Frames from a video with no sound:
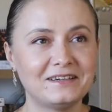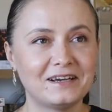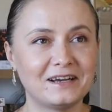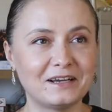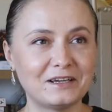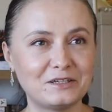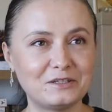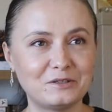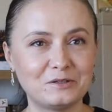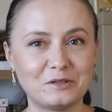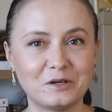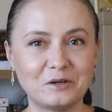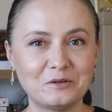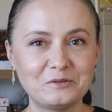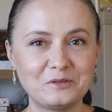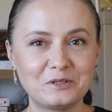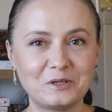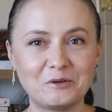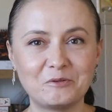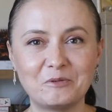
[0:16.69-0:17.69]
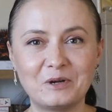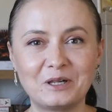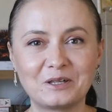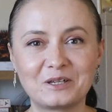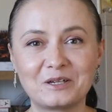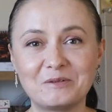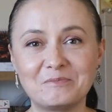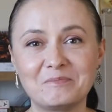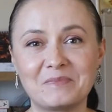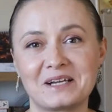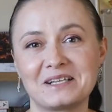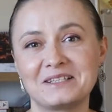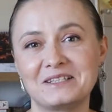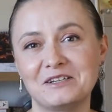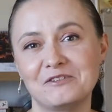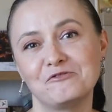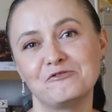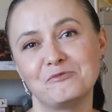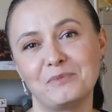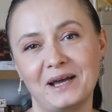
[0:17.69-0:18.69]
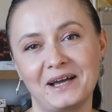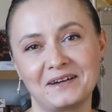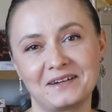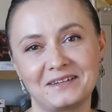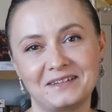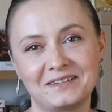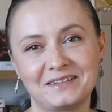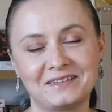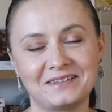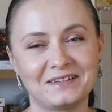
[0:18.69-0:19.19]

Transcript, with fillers: I should also welcome myself back.